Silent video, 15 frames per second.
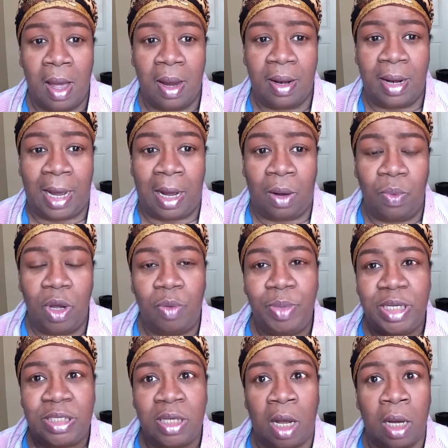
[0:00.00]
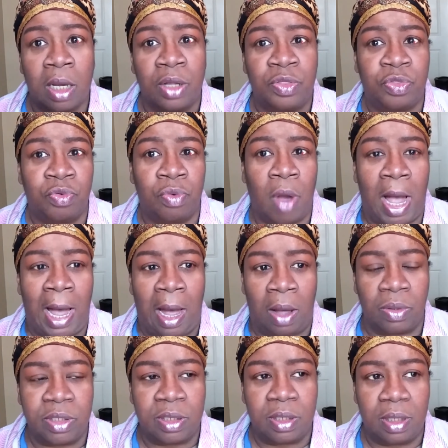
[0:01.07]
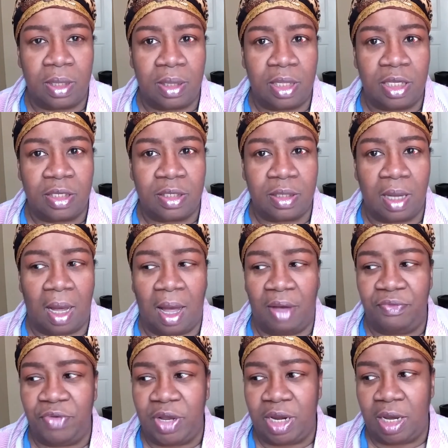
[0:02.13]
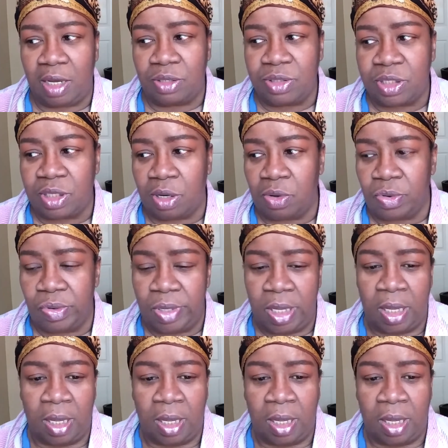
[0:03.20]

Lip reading: Now, I will be talking throughout this video, so,